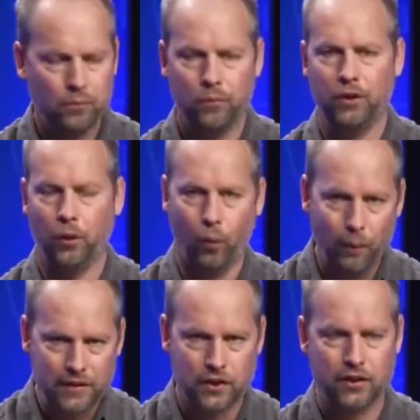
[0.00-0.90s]
What
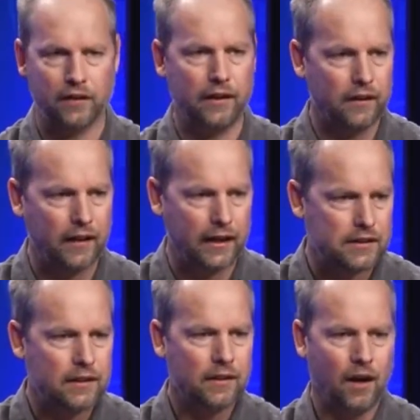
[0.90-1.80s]
we search on the
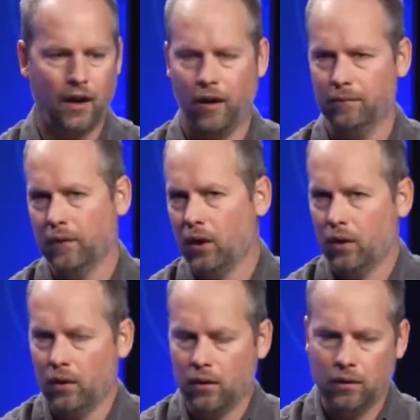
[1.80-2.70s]
internet,
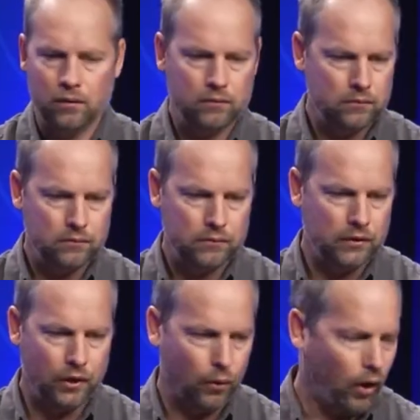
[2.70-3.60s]

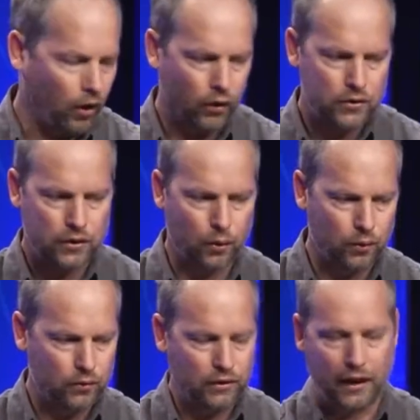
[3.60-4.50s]
all
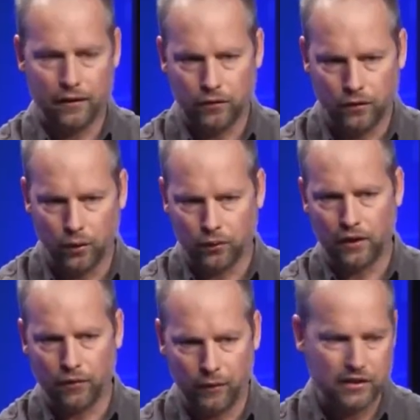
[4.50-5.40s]
those
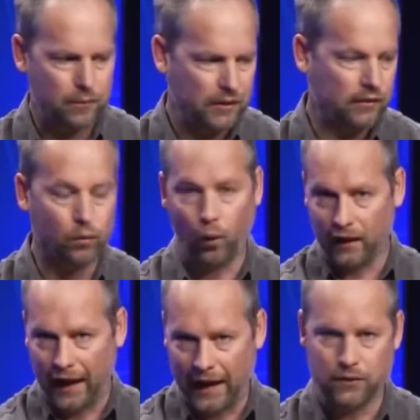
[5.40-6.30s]
information pieces, what
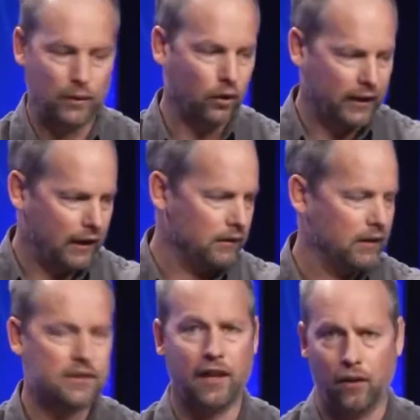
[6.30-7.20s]
ads we look at,
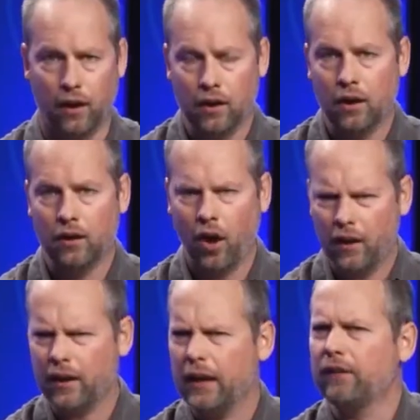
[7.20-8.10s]
et cetera, all
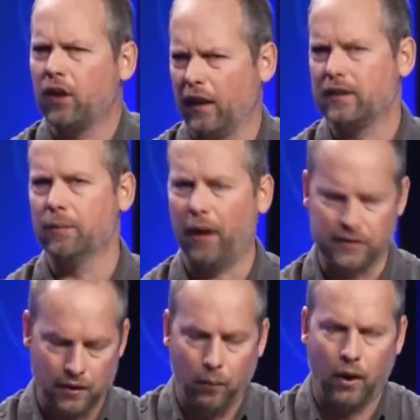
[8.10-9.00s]
get kind of collected by
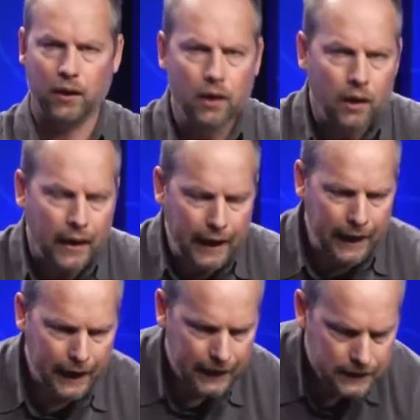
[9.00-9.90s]
someone.
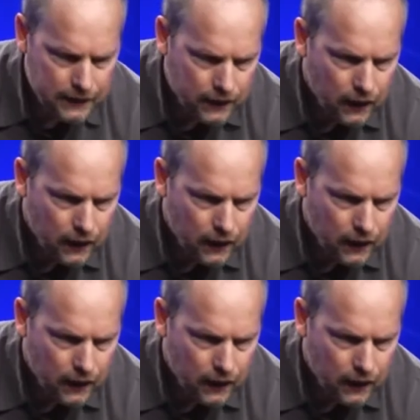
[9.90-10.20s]
And